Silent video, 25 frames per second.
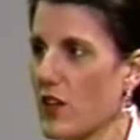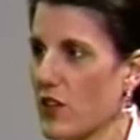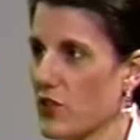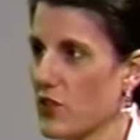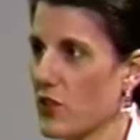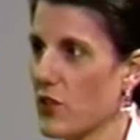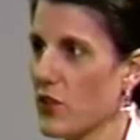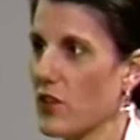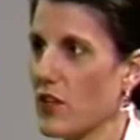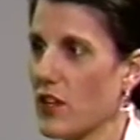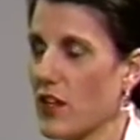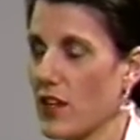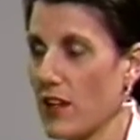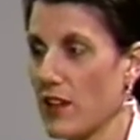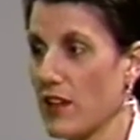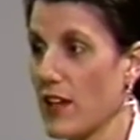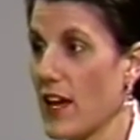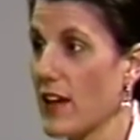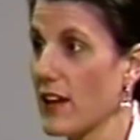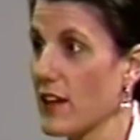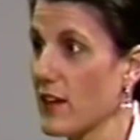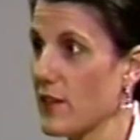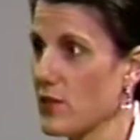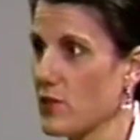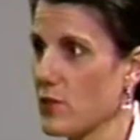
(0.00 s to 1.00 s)
so
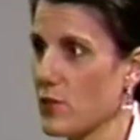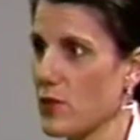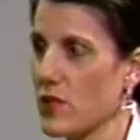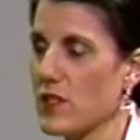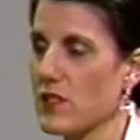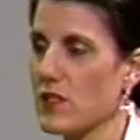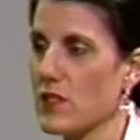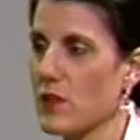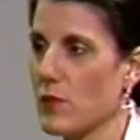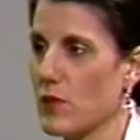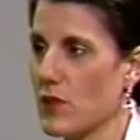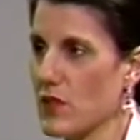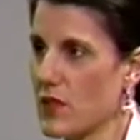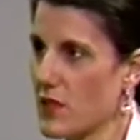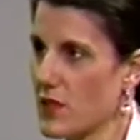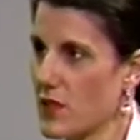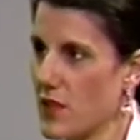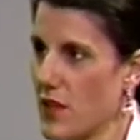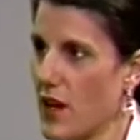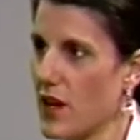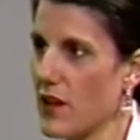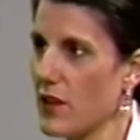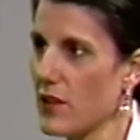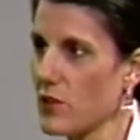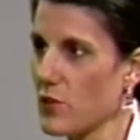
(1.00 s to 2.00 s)
that gives me some
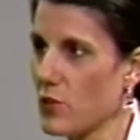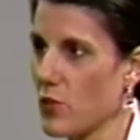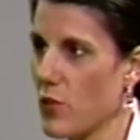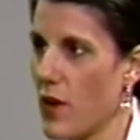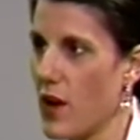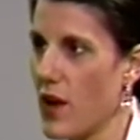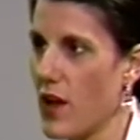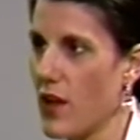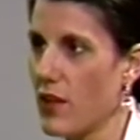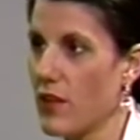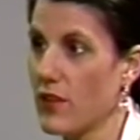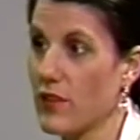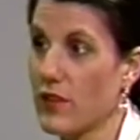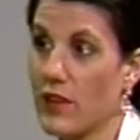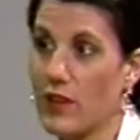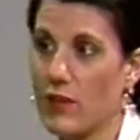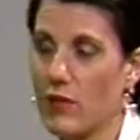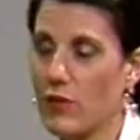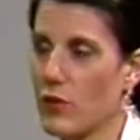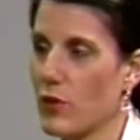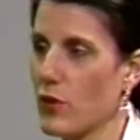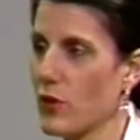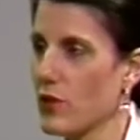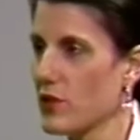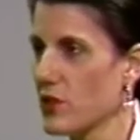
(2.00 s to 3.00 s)
insight as well. And then,
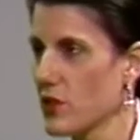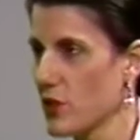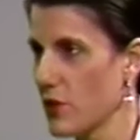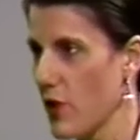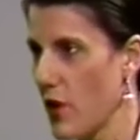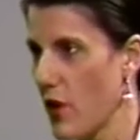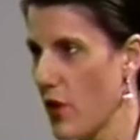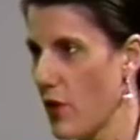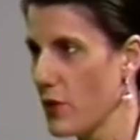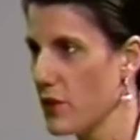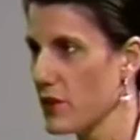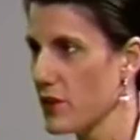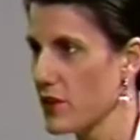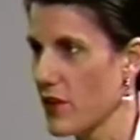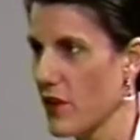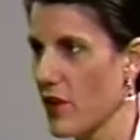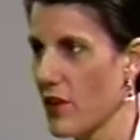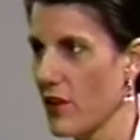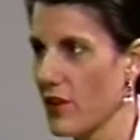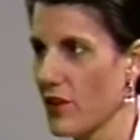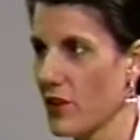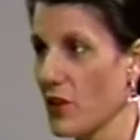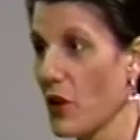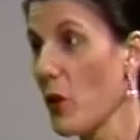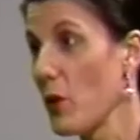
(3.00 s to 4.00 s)
of course, you always
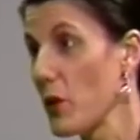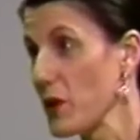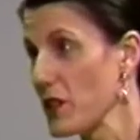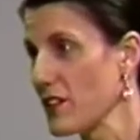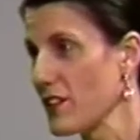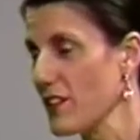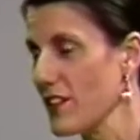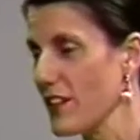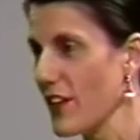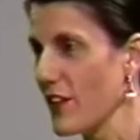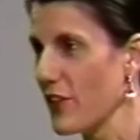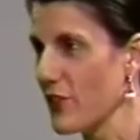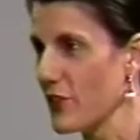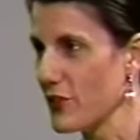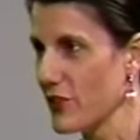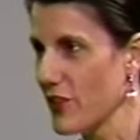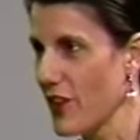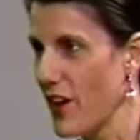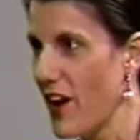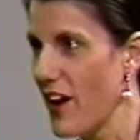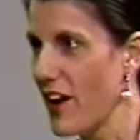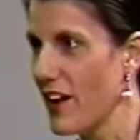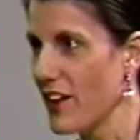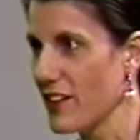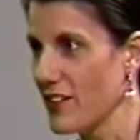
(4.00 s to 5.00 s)
are going to the other
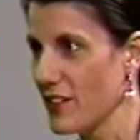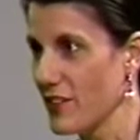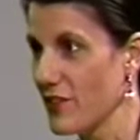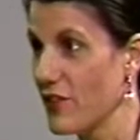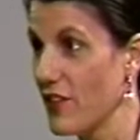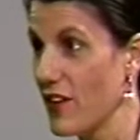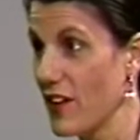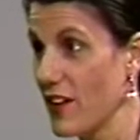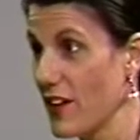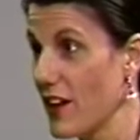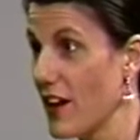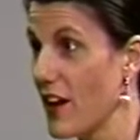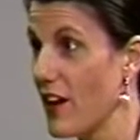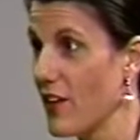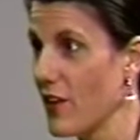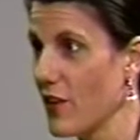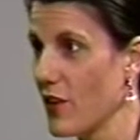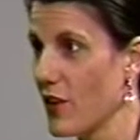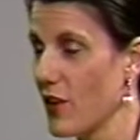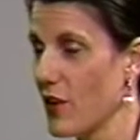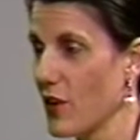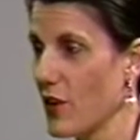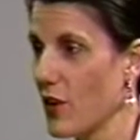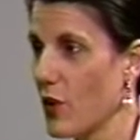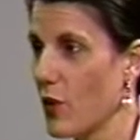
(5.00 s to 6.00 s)
side to find out
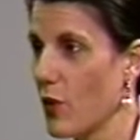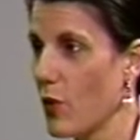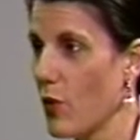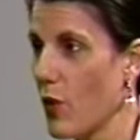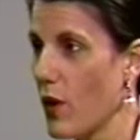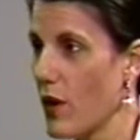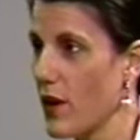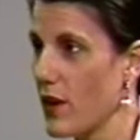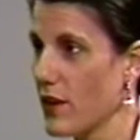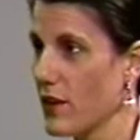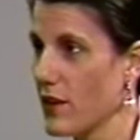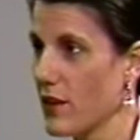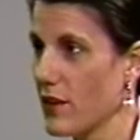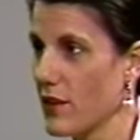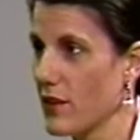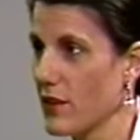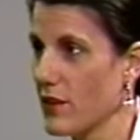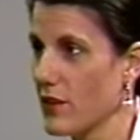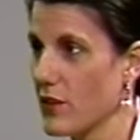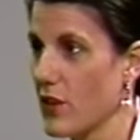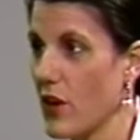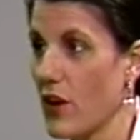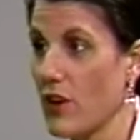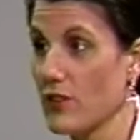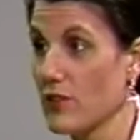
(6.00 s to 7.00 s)
what
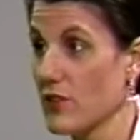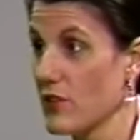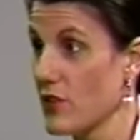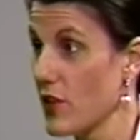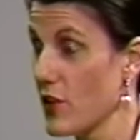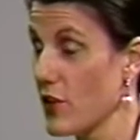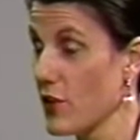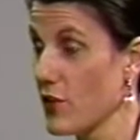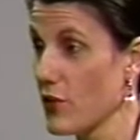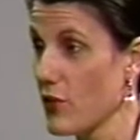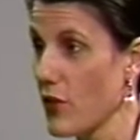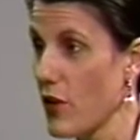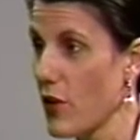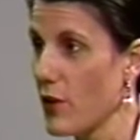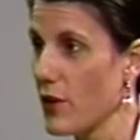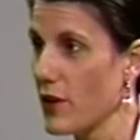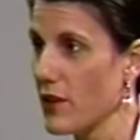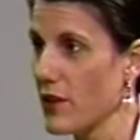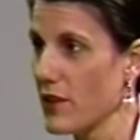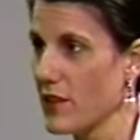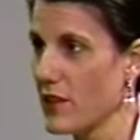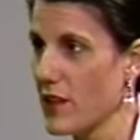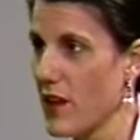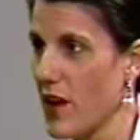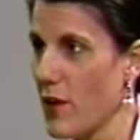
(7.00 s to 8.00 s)
darts they're throwing
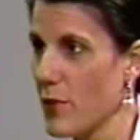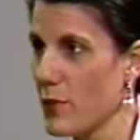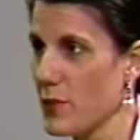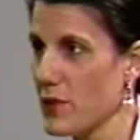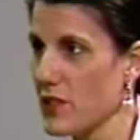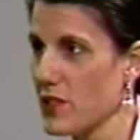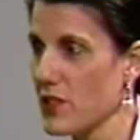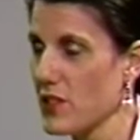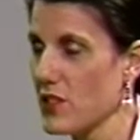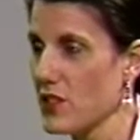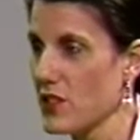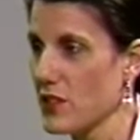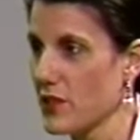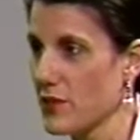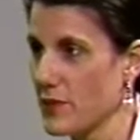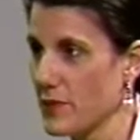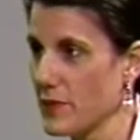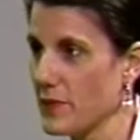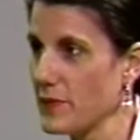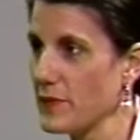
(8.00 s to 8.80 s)
at the opposition.